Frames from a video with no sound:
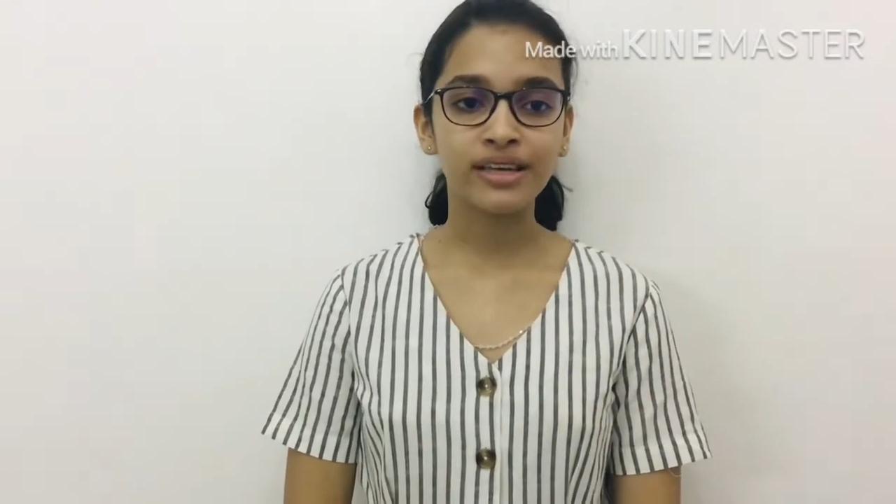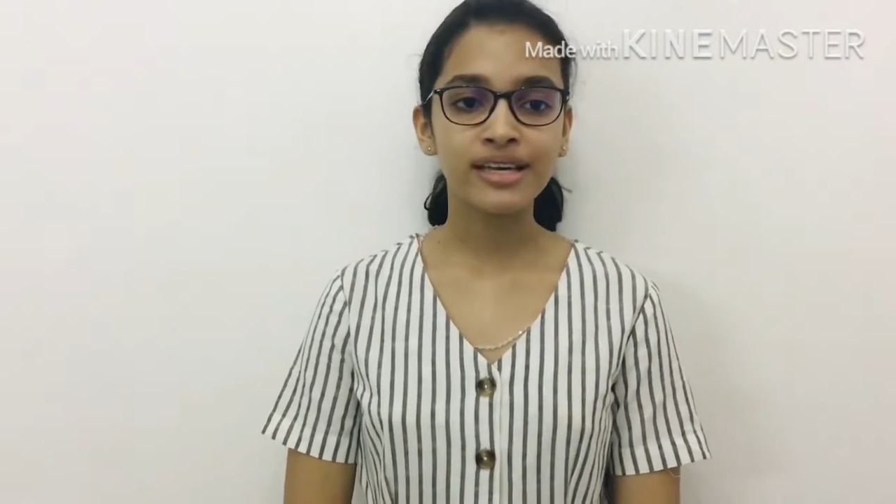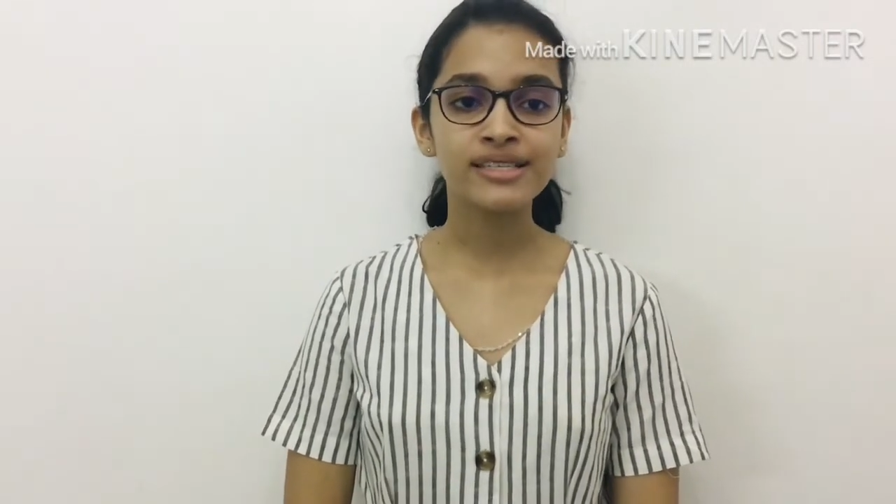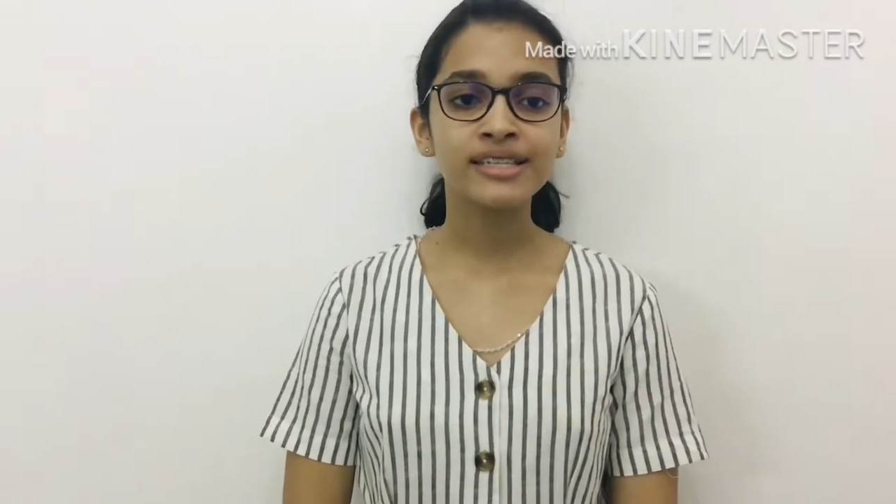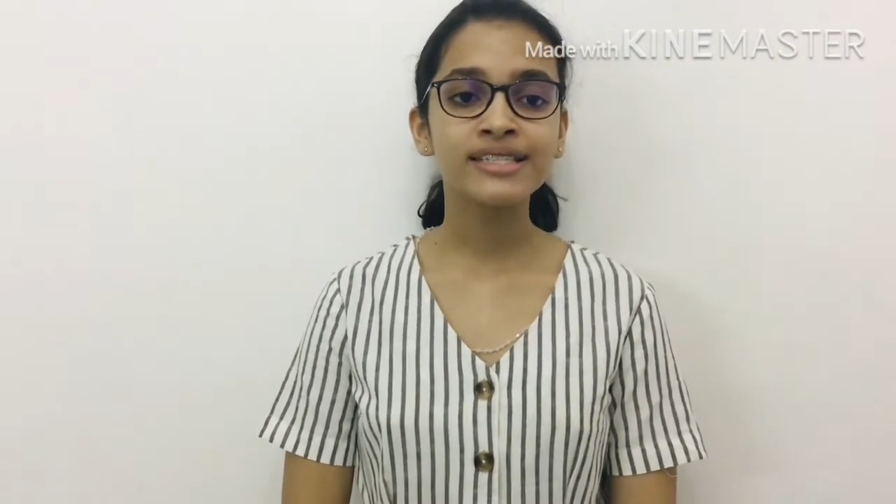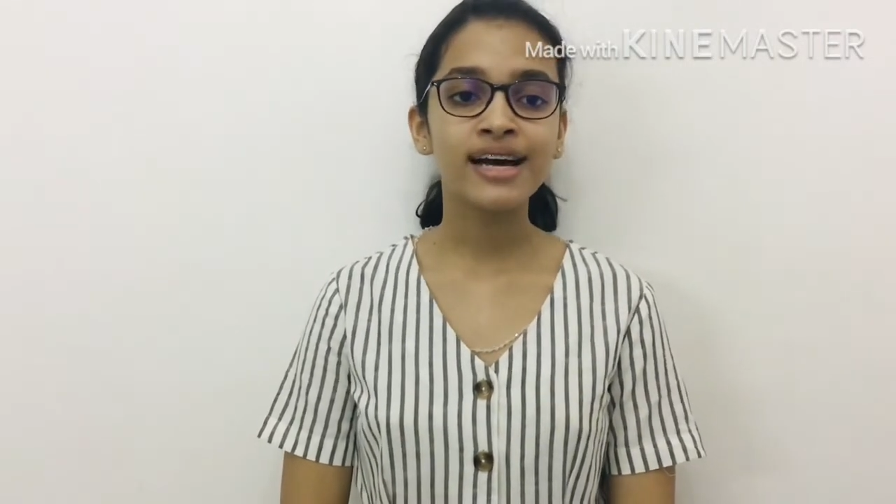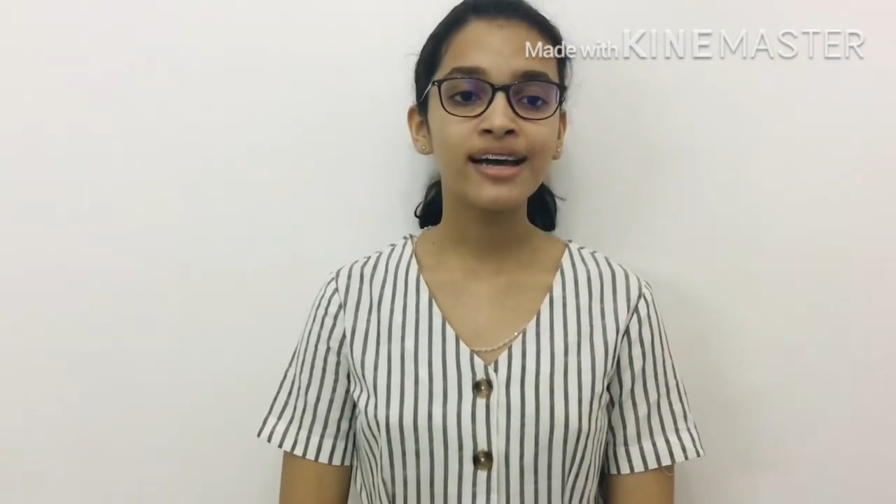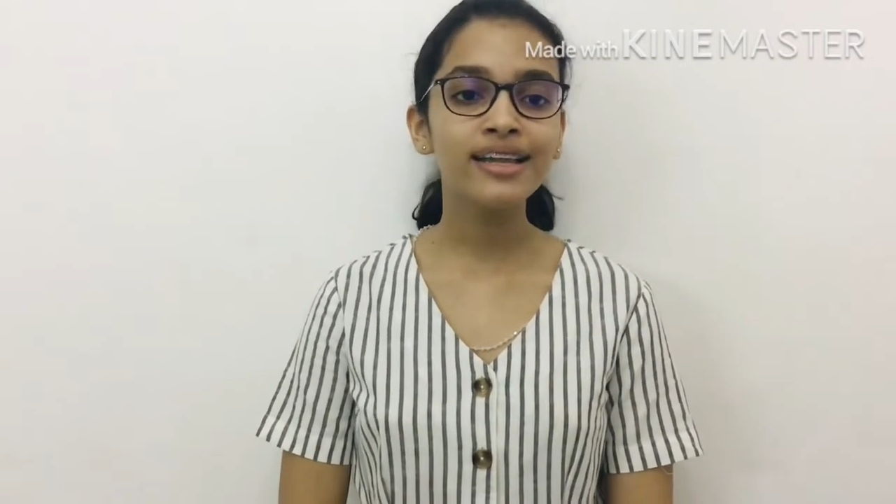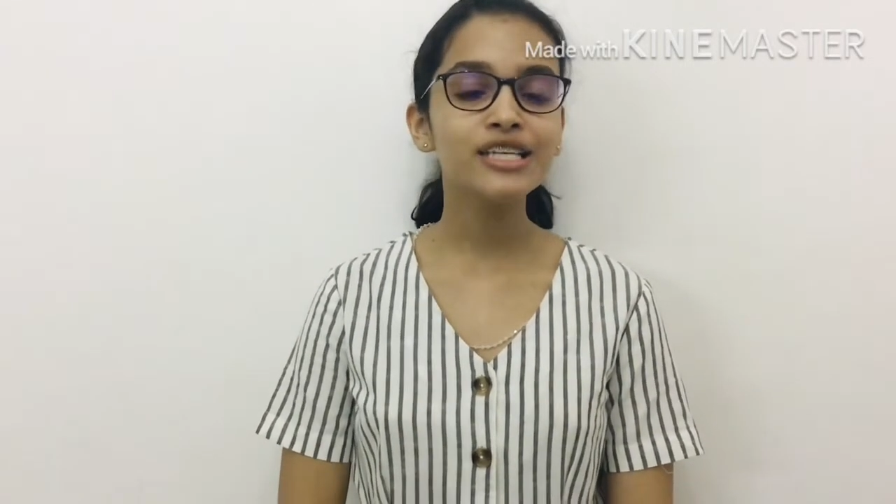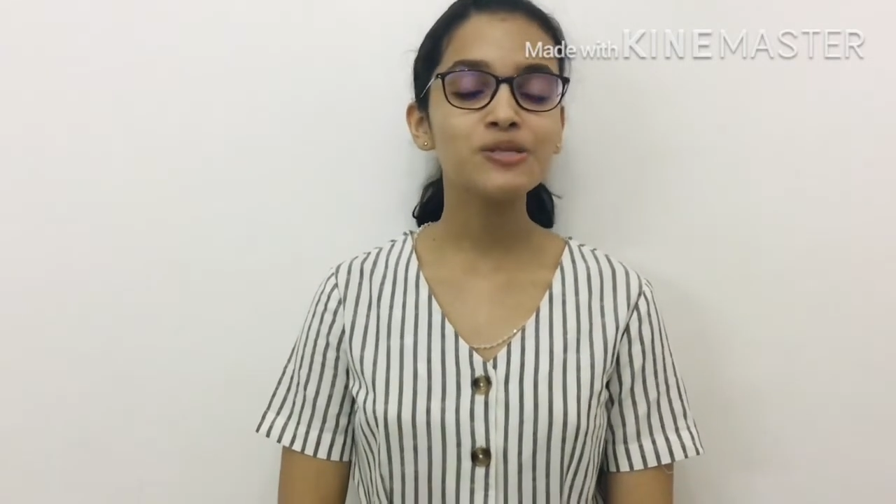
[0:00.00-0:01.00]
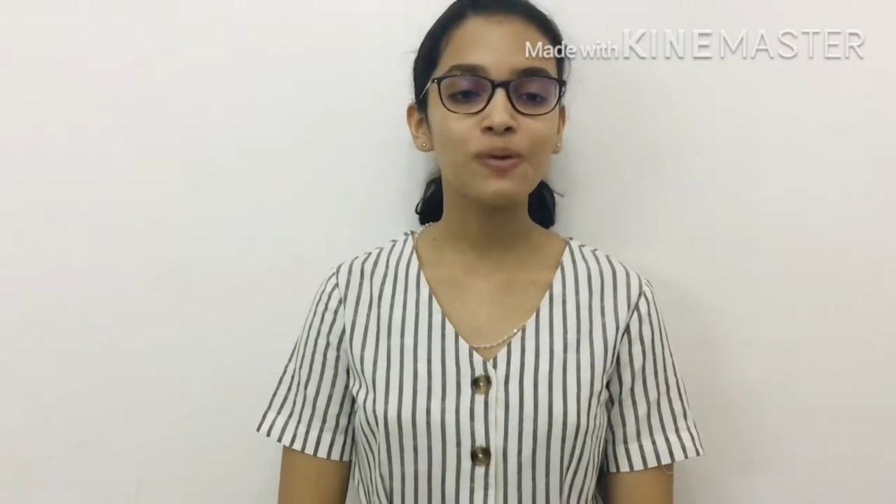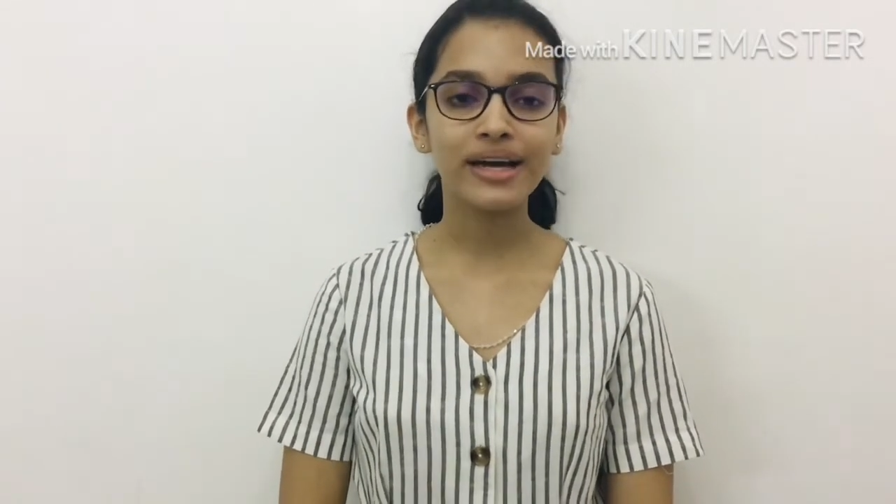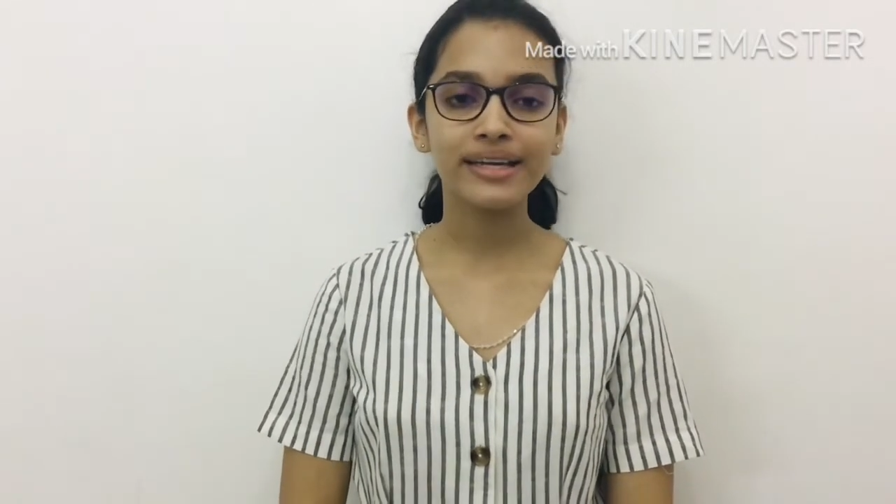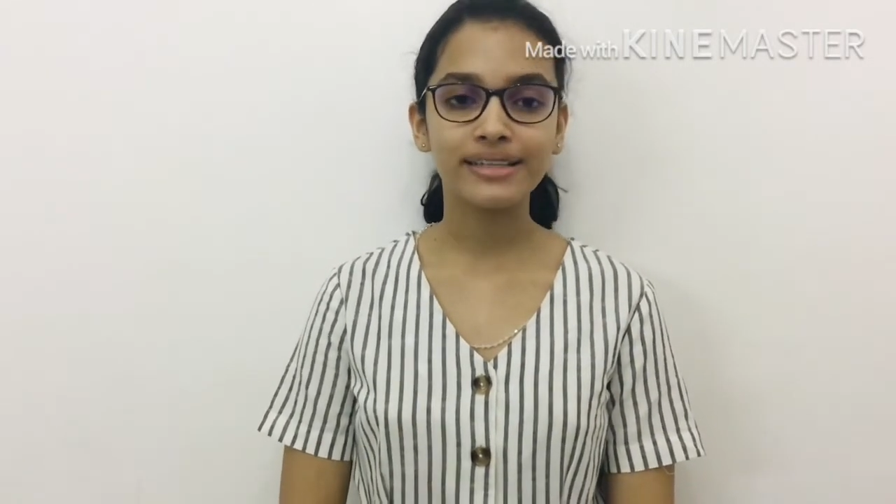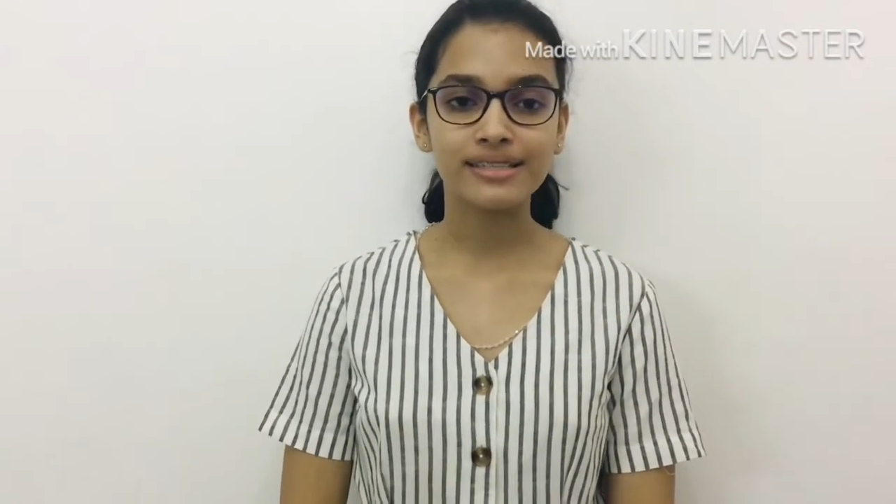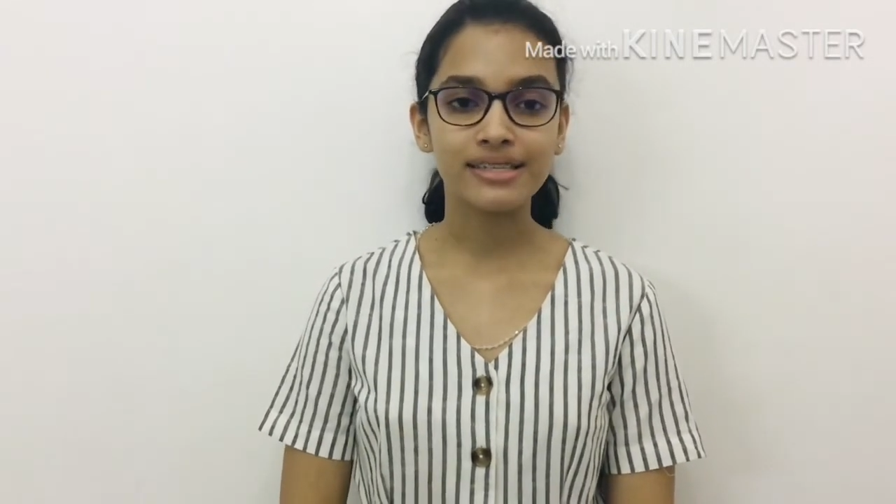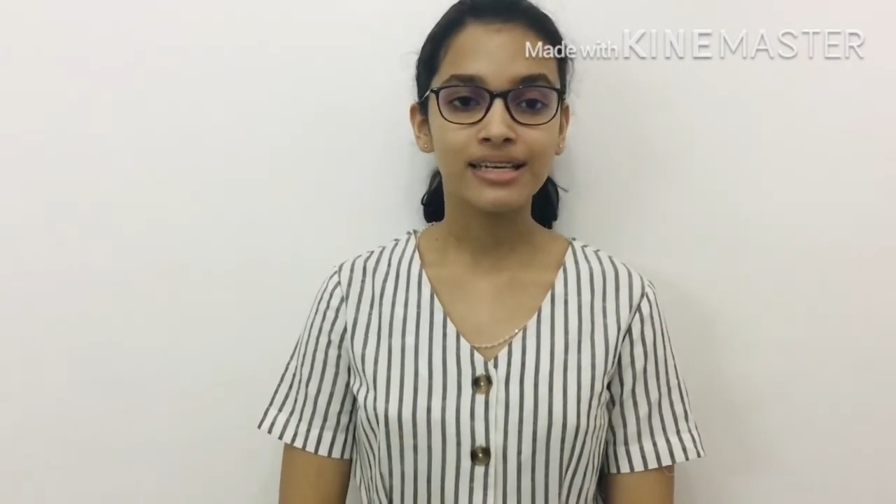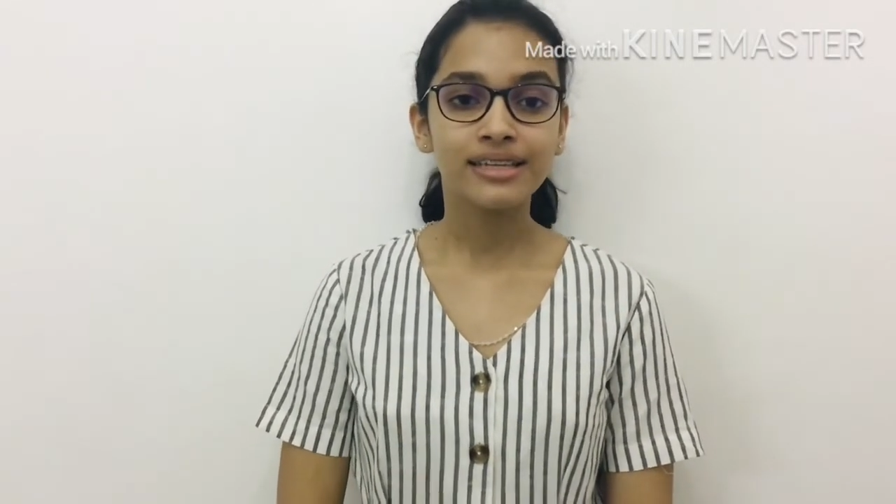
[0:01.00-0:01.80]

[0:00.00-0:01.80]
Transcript: is a tireless virus